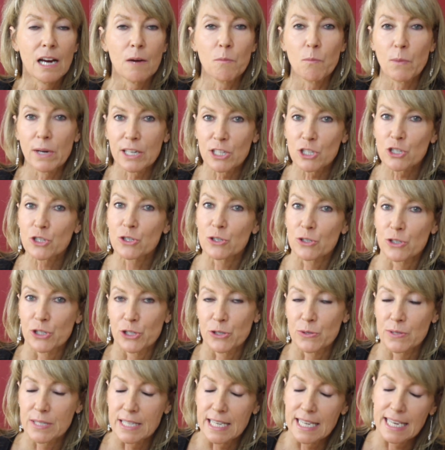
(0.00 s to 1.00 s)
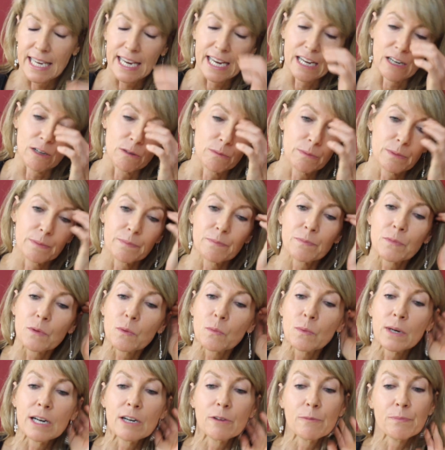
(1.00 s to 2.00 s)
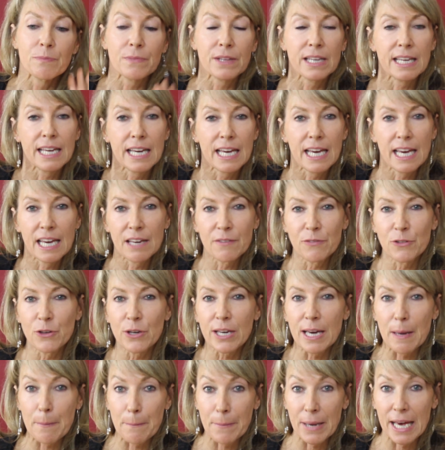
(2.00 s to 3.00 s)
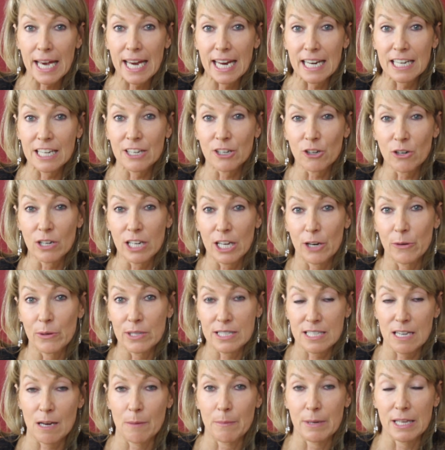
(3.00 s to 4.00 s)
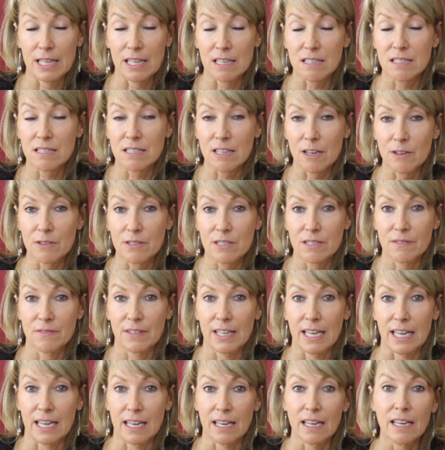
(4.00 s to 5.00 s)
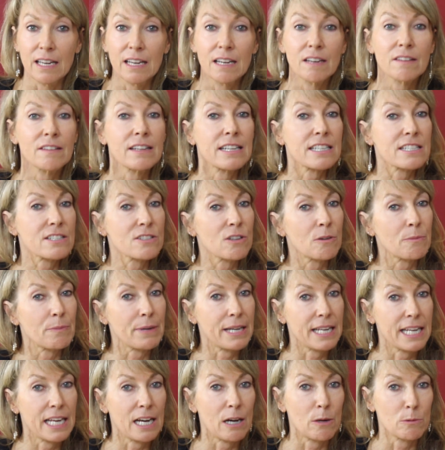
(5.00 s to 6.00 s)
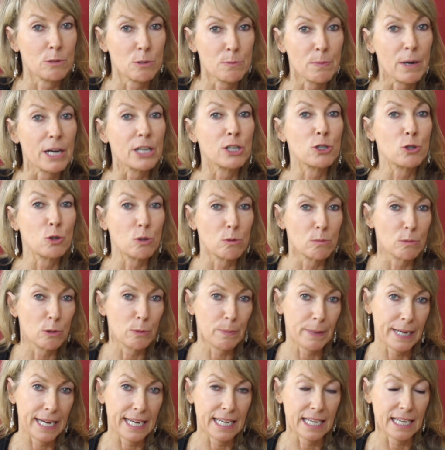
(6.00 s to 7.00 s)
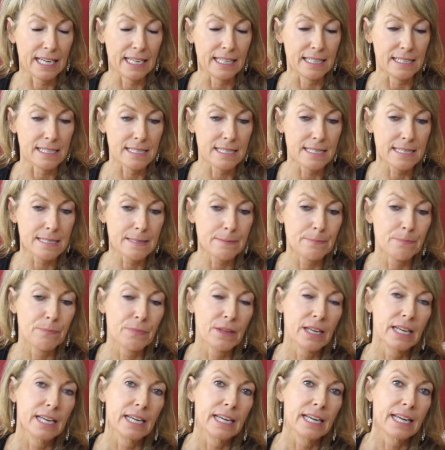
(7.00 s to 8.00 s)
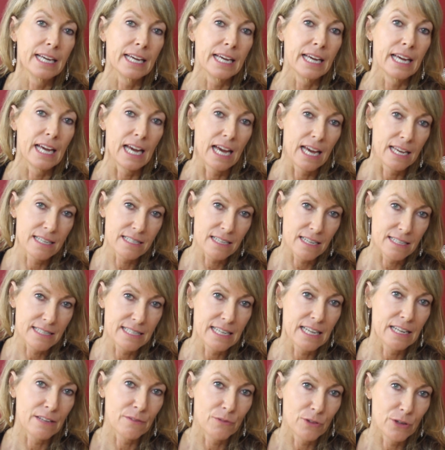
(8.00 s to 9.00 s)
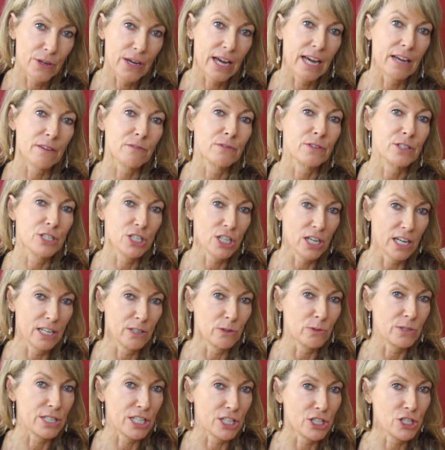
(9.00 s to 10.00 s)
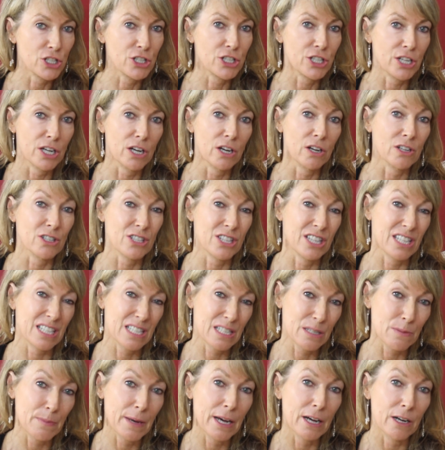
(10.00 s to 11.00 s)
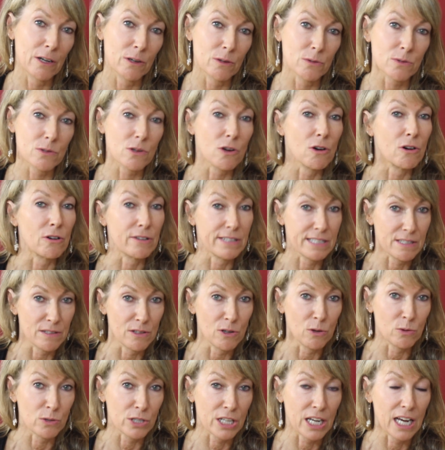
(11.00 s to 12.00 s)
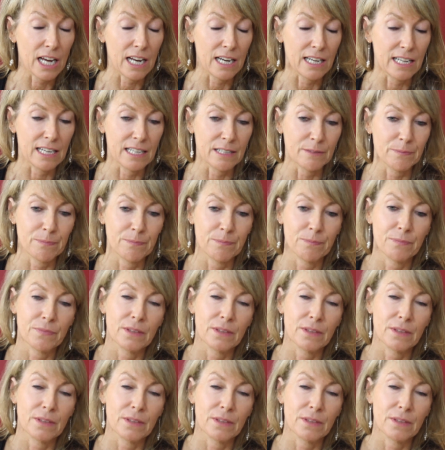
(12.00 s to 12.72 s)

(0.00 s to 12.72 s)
And when should you seek help? Well, if you get pain in your lower tummy that's so severe that it's not being helped by normal painkillers, as I said, if you have vaginal discharge that smells or is an odd colour,